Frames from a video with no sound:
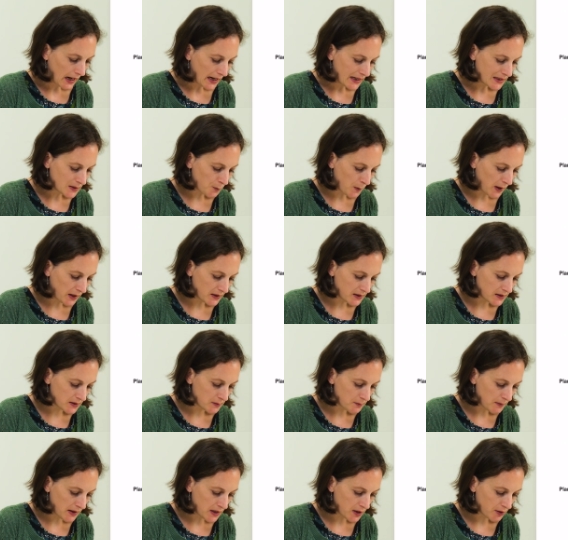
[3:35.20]
as well as to
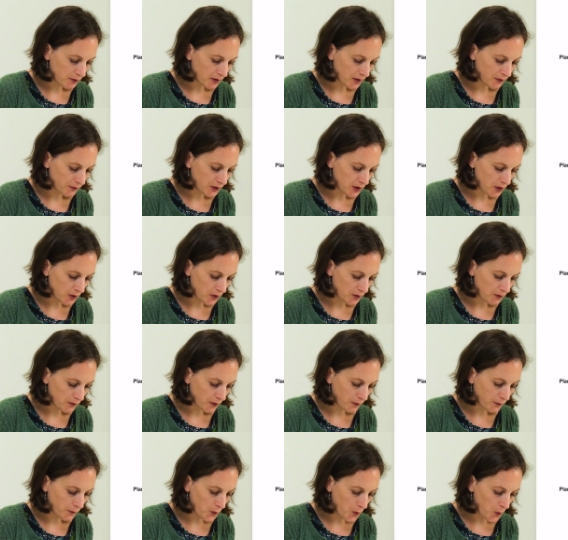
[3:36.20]
make a review for
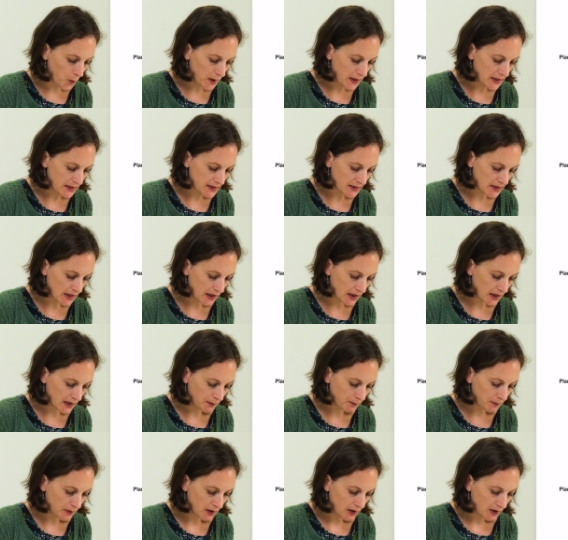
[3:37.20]
4 weeks'
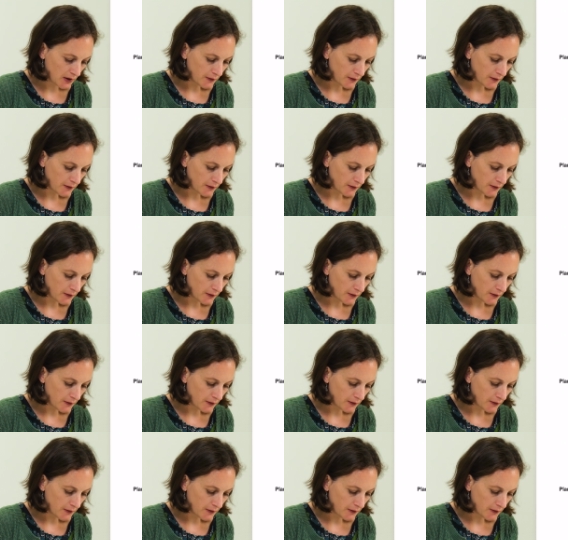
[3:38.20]
time